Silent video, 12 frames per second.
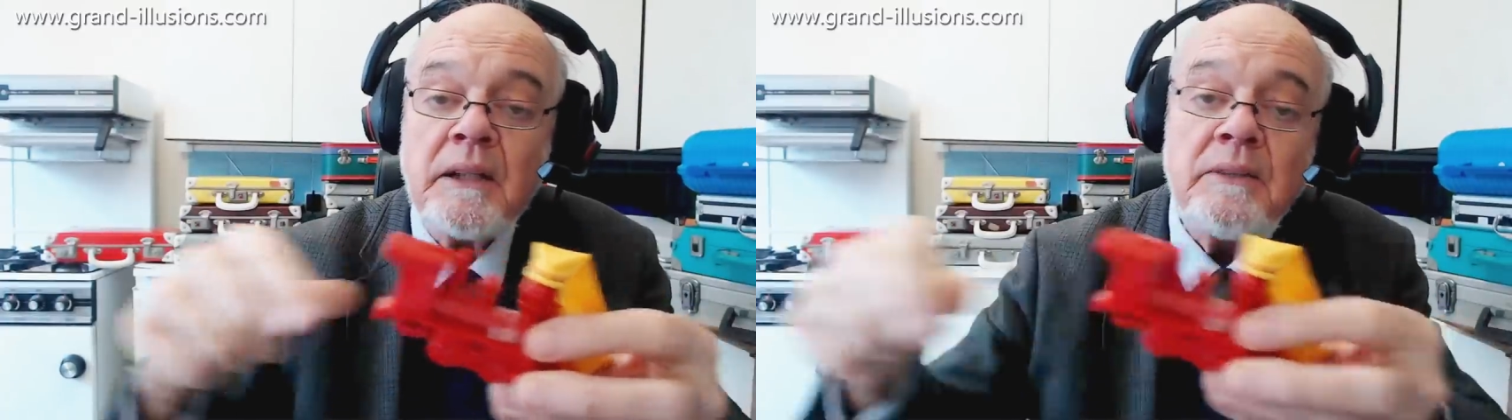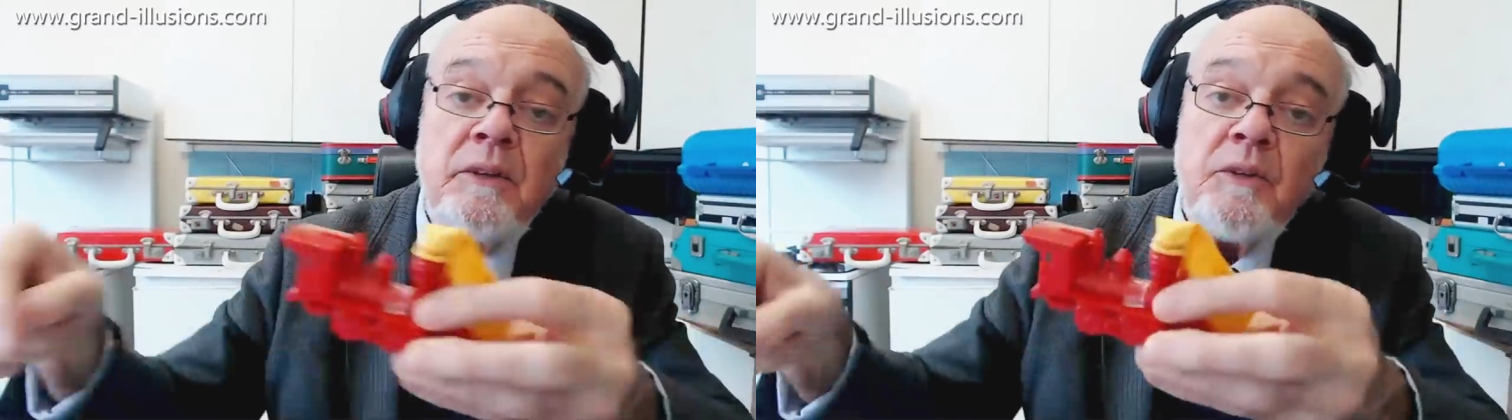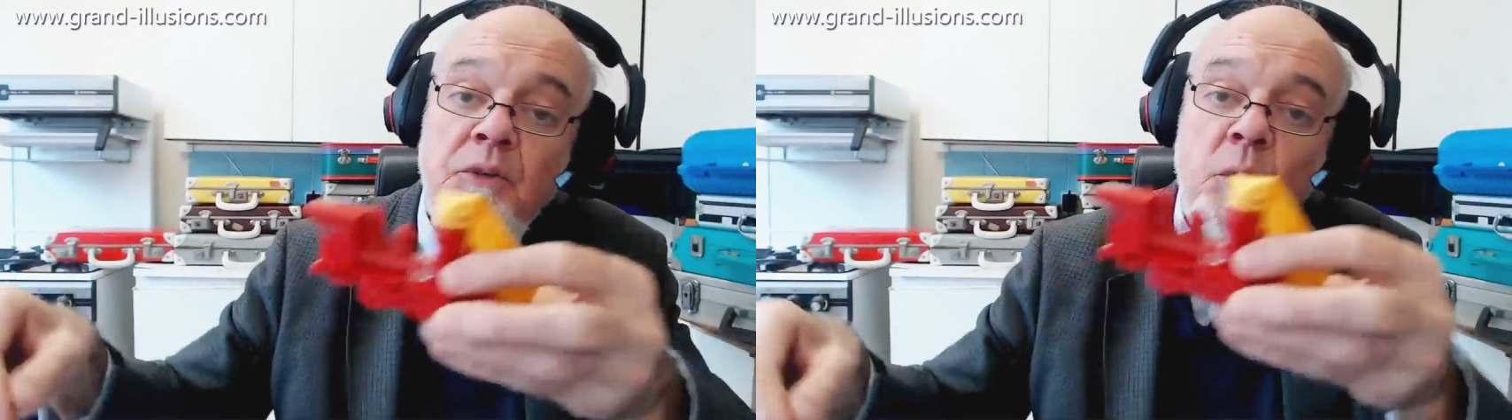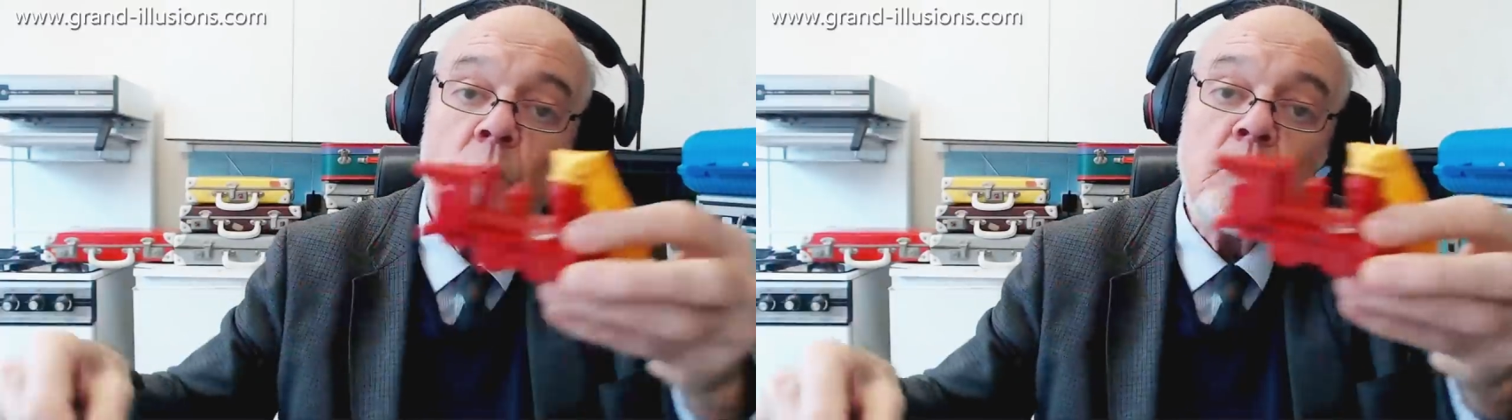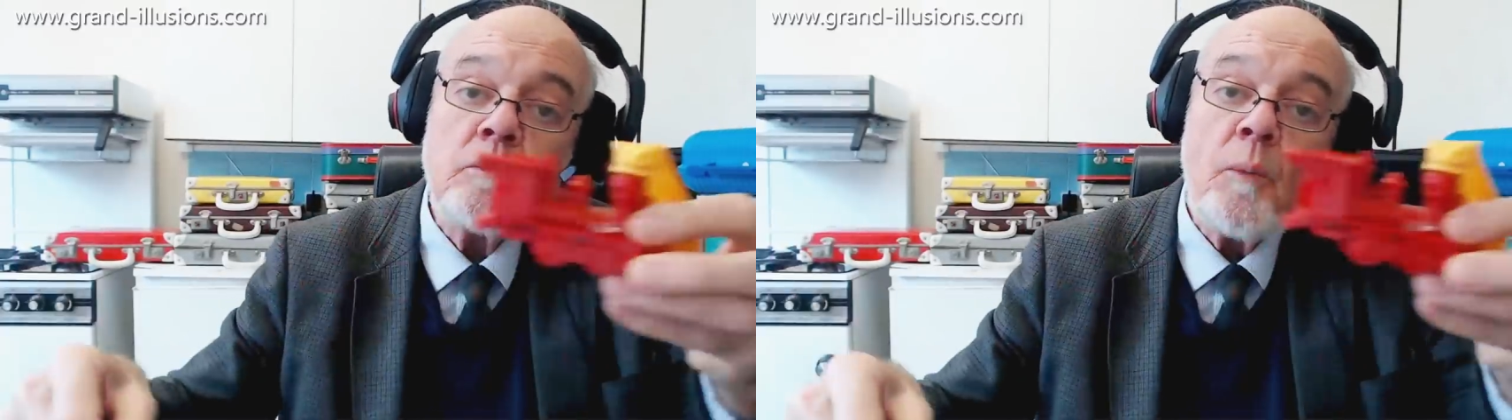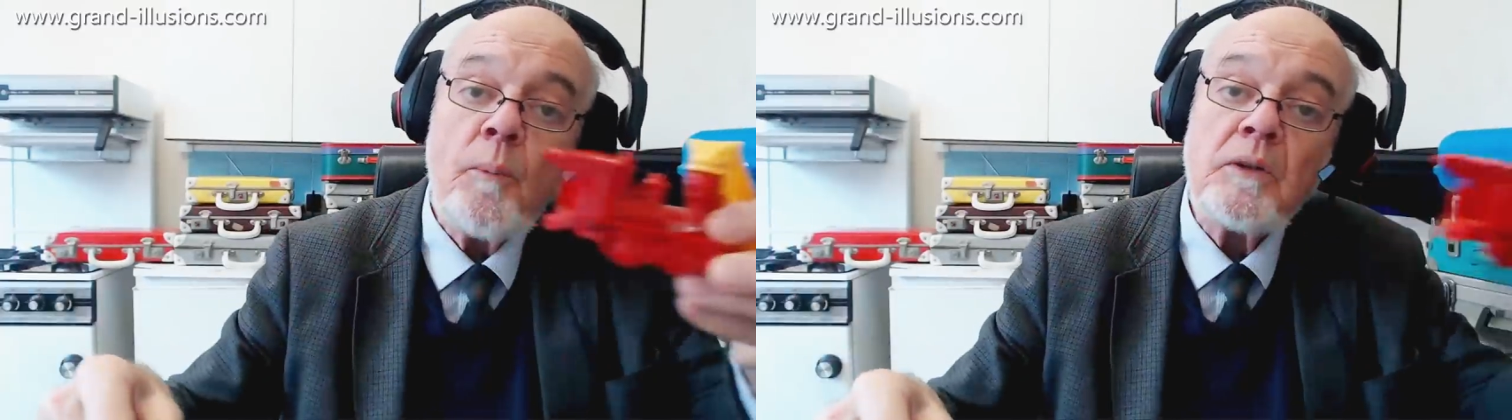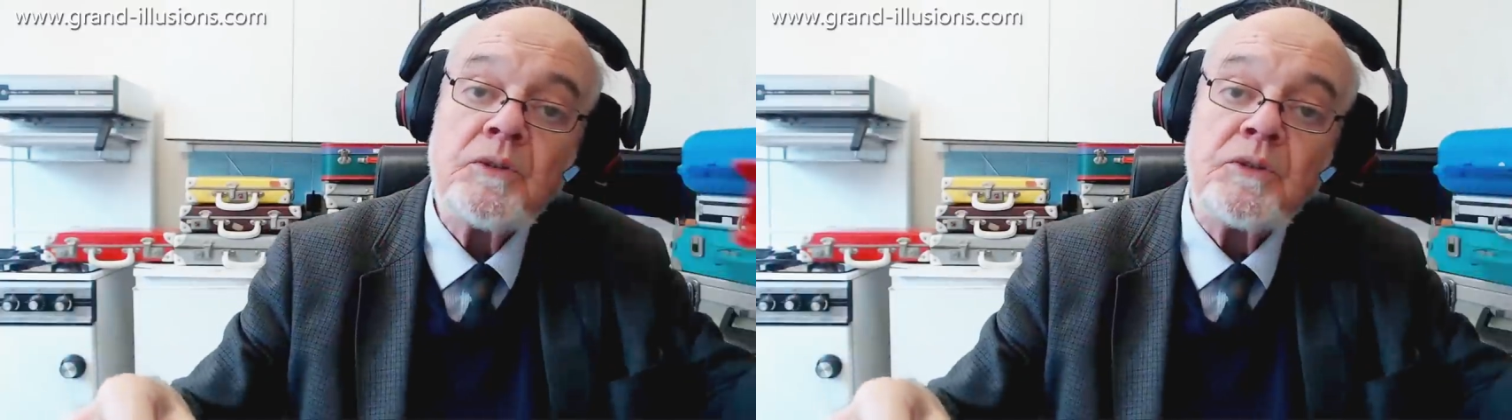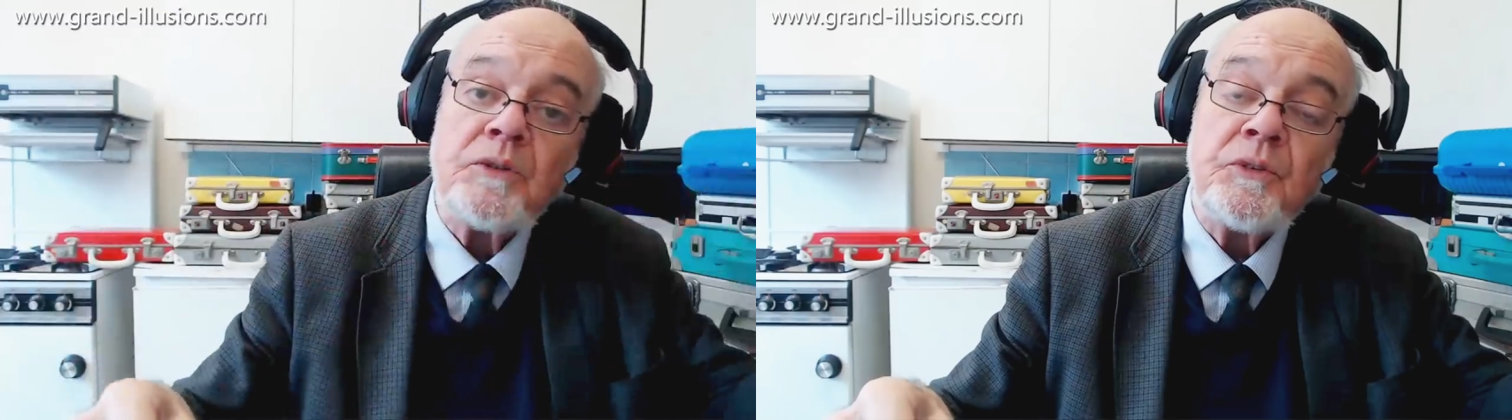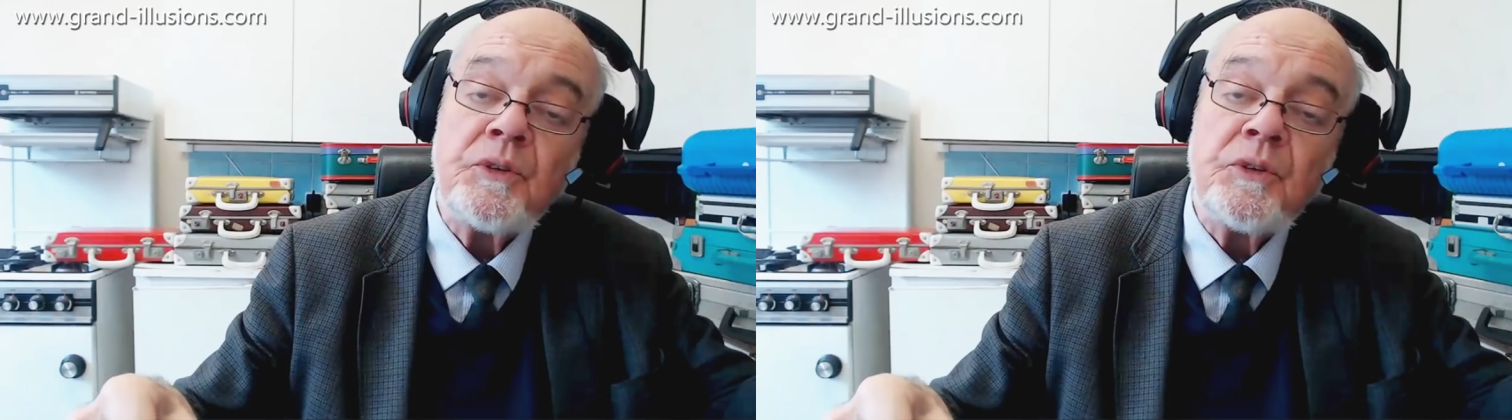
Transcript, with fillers: give it forward propulsion.